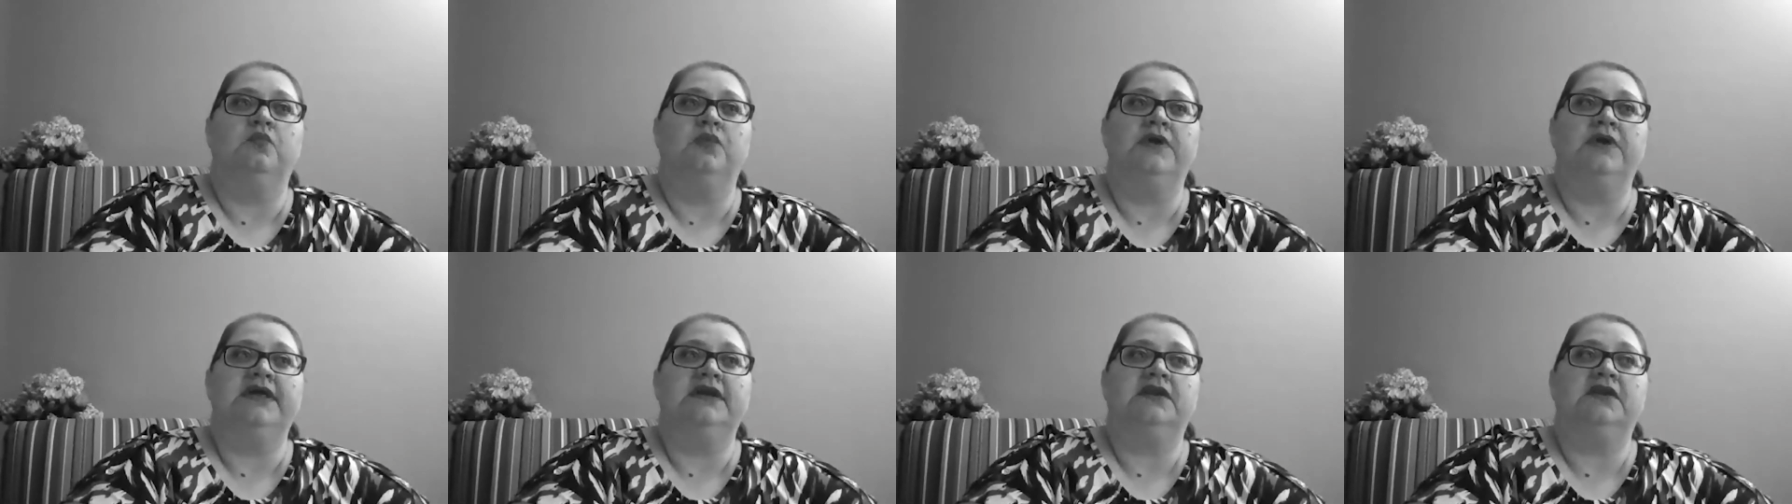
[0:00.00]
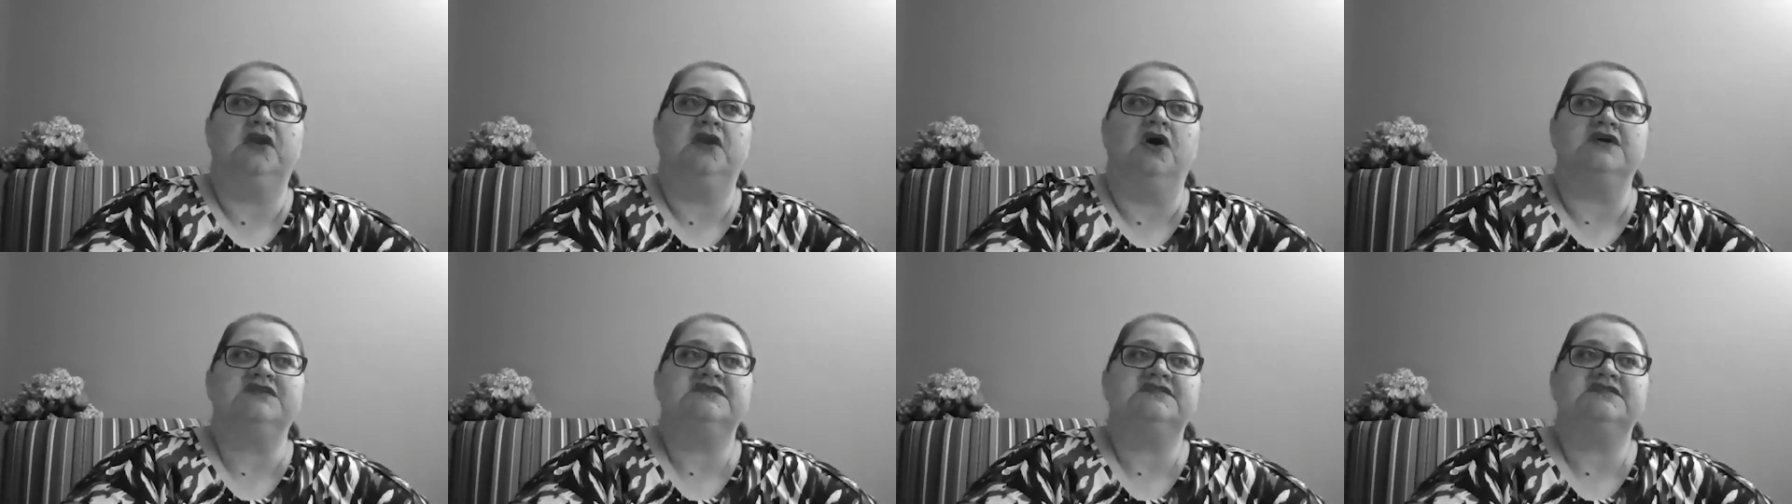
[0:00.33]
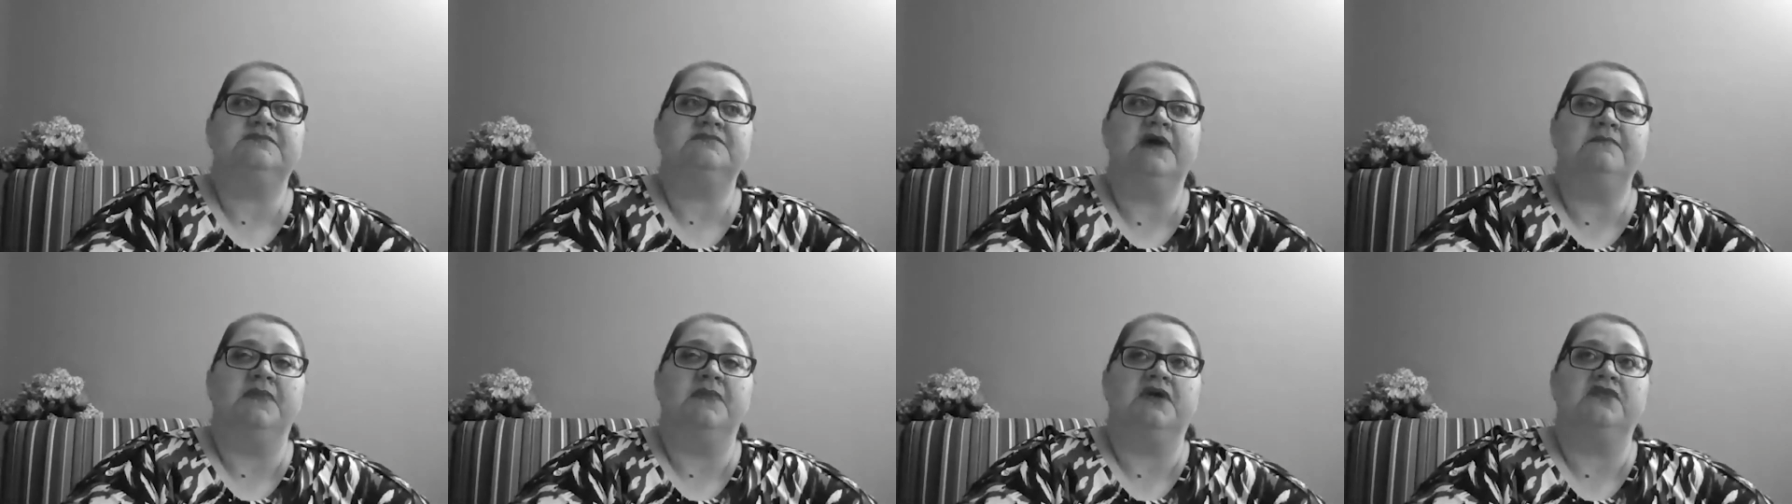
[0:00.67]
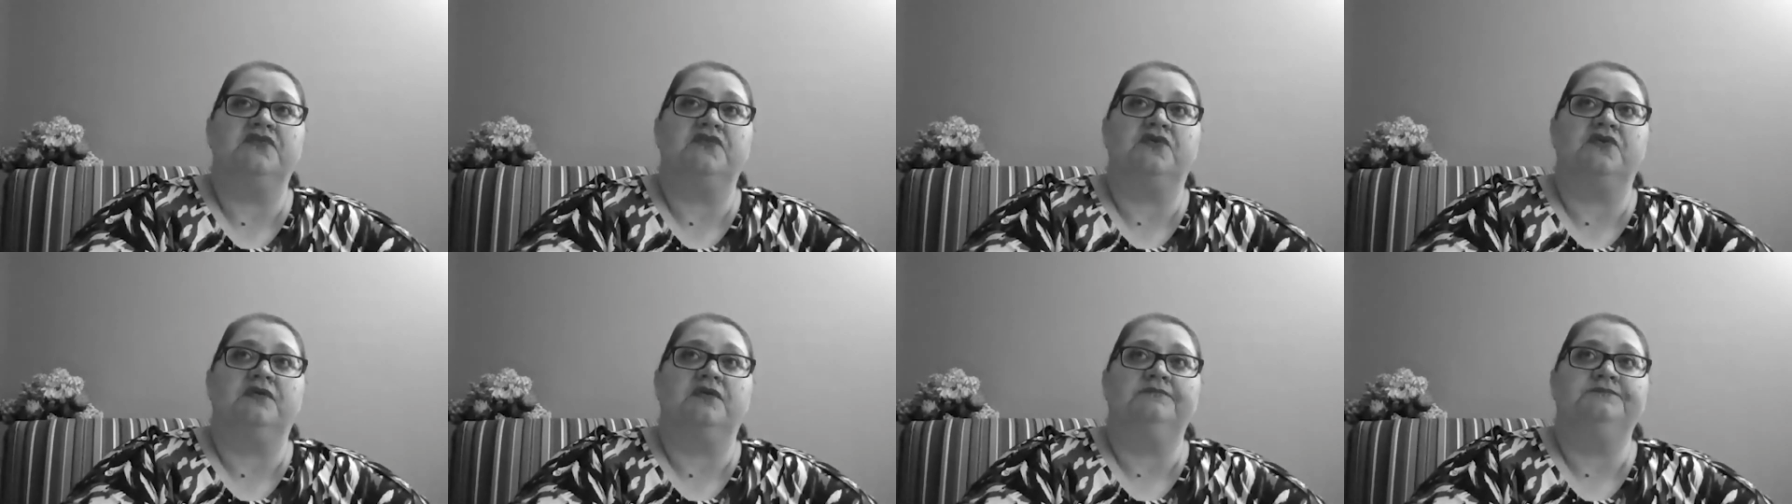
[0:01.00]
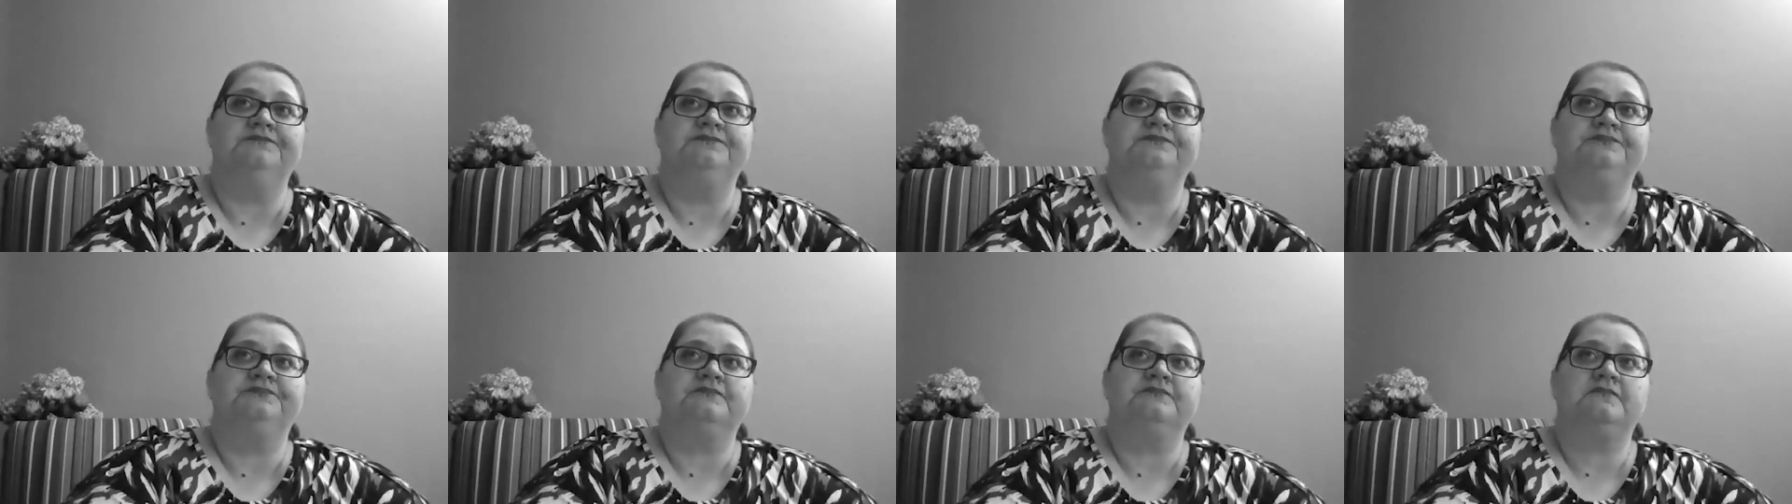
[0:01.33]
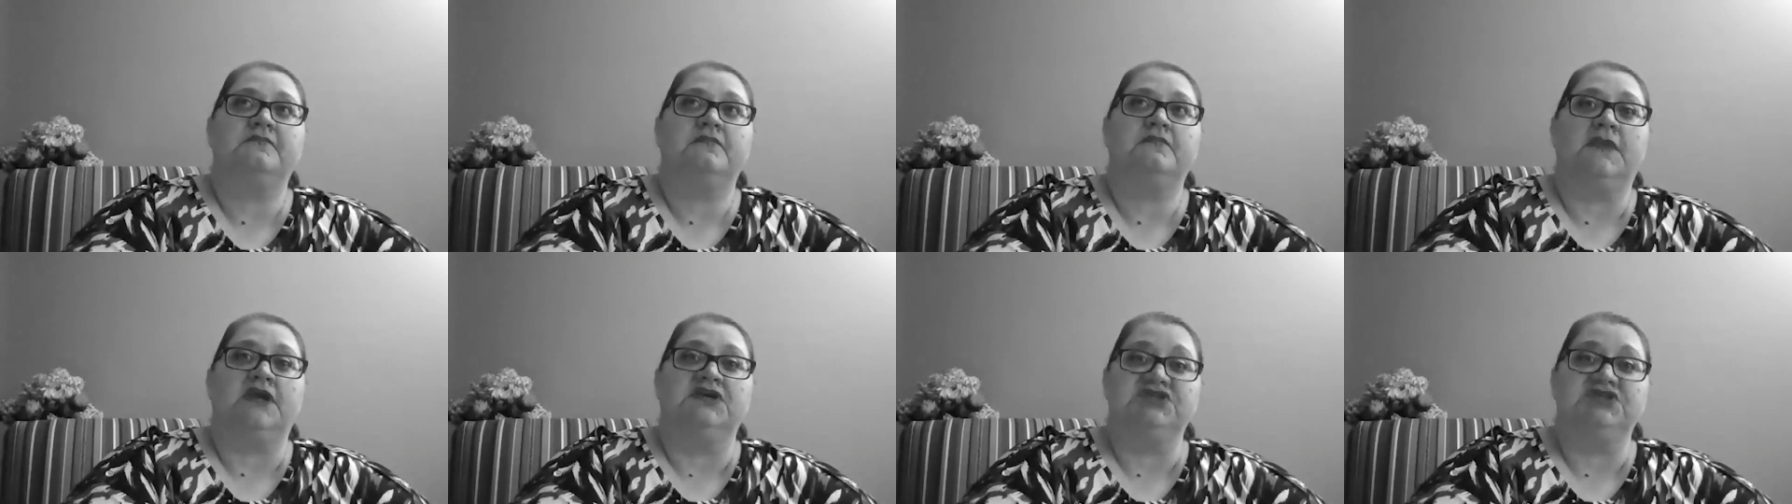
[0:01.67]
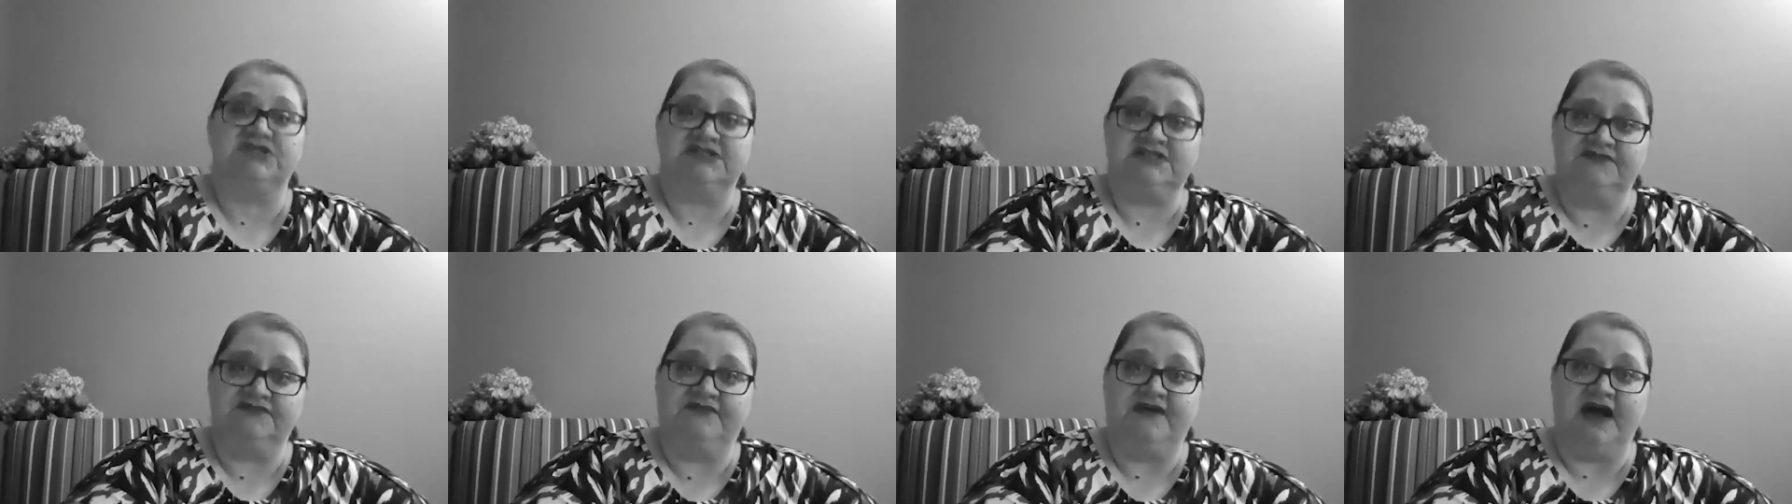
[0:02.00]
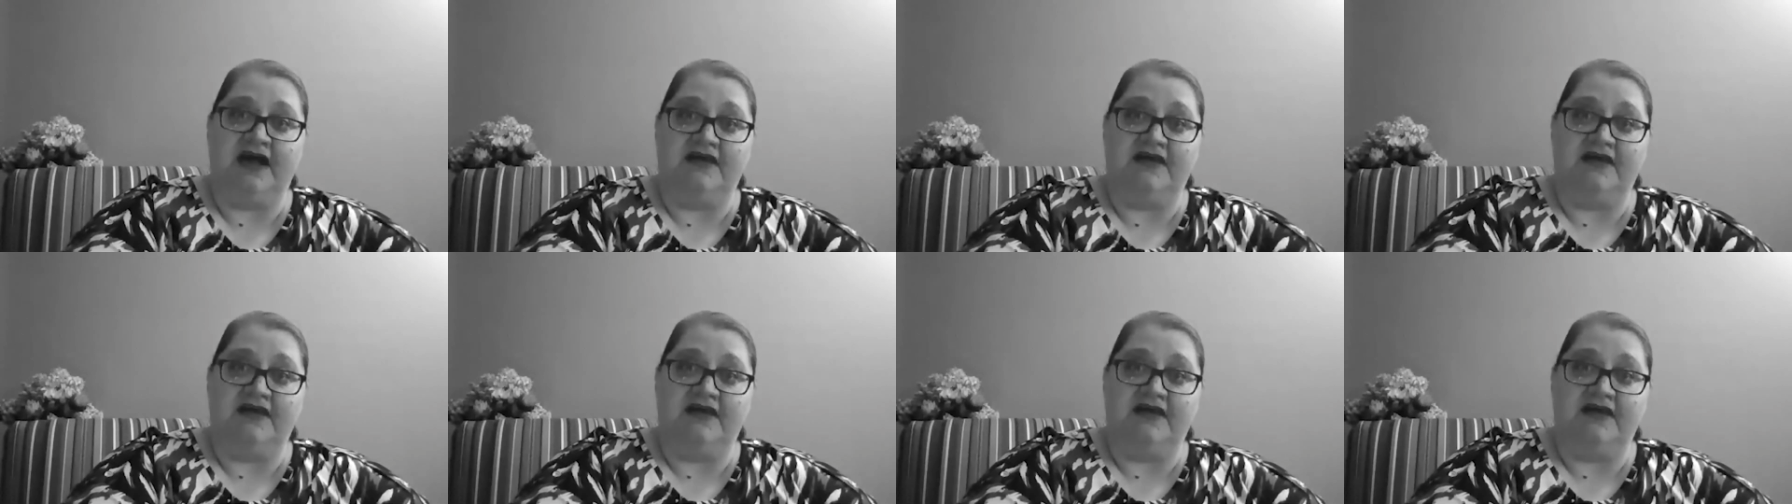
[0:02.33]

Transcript: We'd lost my mother just